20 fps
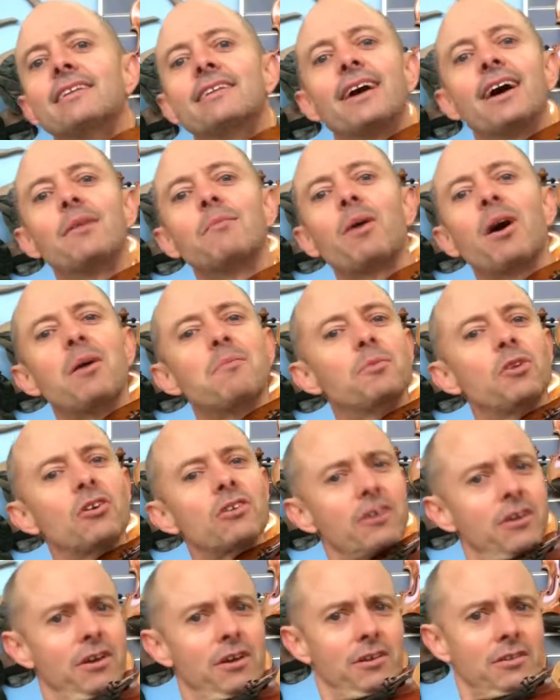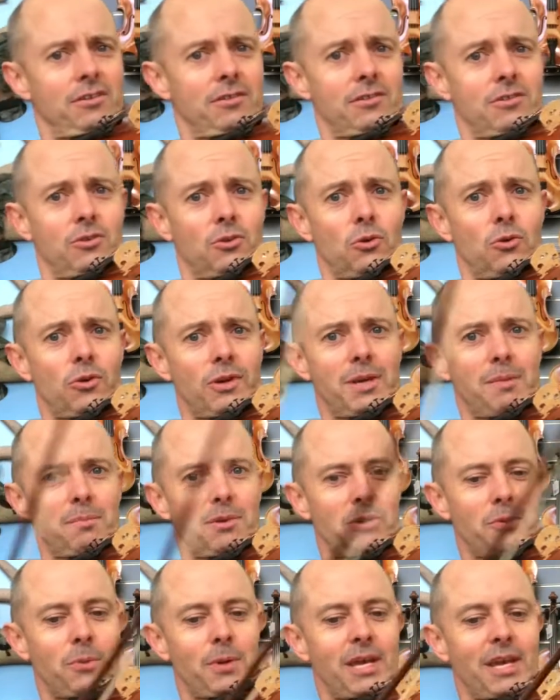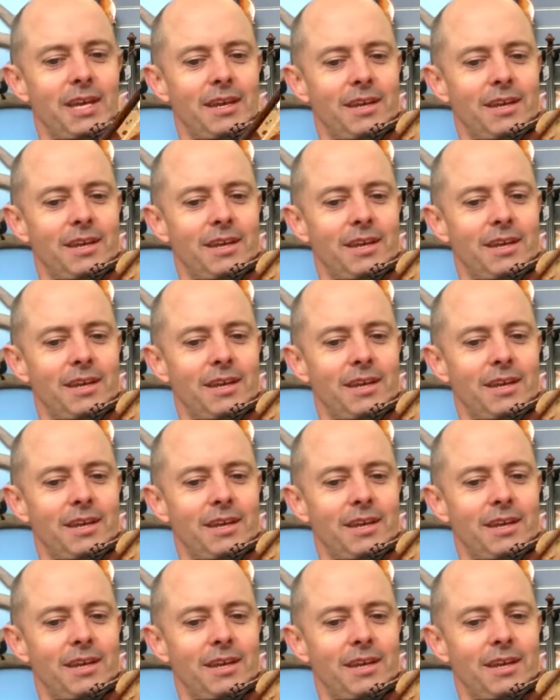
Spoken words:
I'm not going to talk in between,